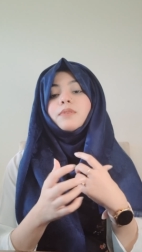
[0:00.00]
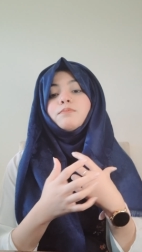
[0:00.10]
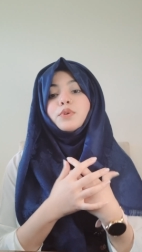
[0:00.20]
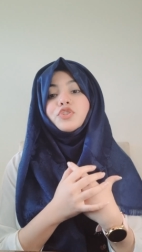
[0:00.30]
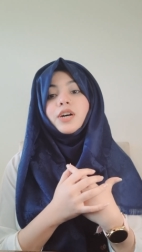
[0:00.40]

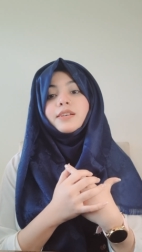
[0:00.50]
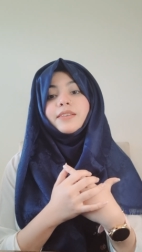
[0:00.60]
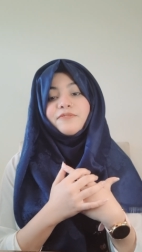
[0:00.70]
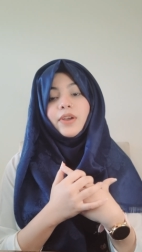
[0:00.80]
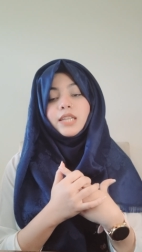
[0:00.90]
kombucha's
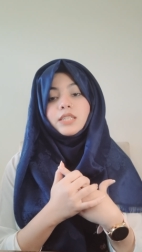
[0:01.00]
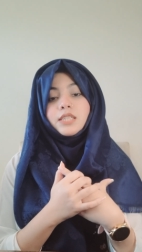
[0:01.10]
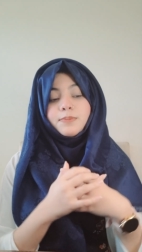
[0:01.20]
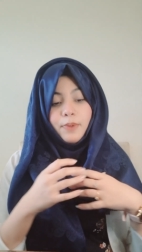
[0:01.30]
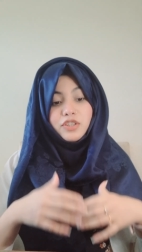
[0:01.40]
effect,
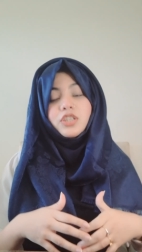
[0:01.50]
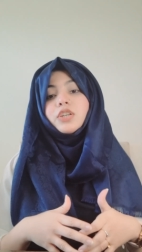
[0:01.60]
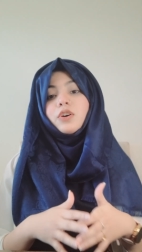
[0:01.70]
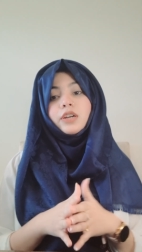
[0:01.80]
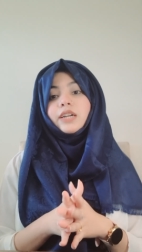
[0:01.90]

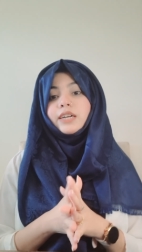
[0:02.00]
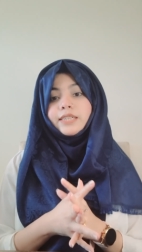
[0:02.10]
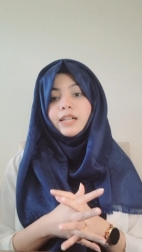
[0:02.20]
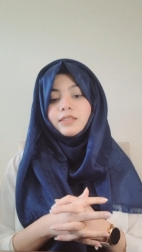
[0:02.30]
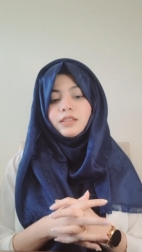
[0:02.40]
especially on our gut
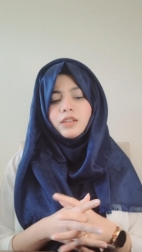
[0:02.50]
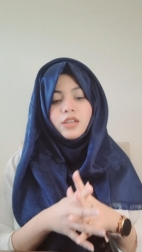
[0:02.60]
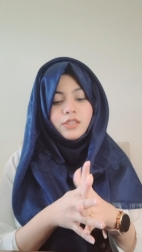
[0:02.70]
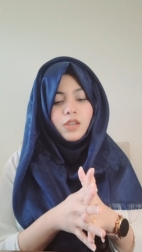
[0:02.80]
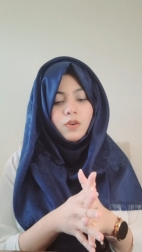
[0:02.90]
health.
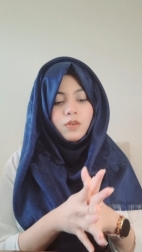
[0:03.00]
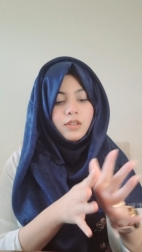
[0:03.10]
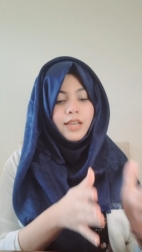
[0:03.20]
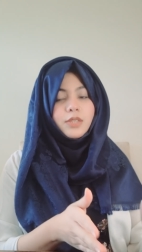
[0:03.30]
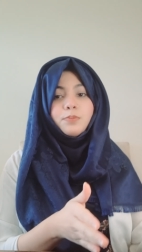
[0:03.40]
So
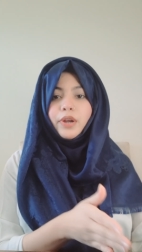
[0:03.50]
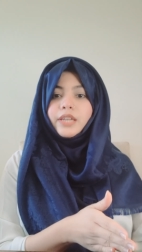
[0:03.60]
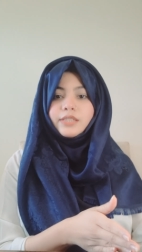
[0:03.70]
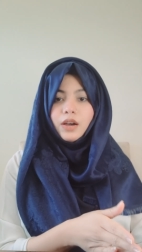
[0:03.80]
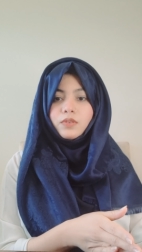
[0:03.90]
let's break
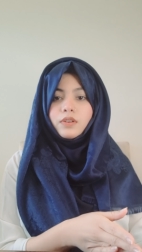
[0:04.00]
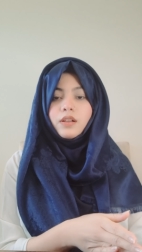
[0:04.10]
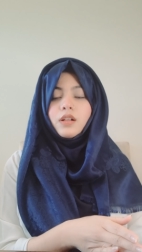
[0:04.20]
it down.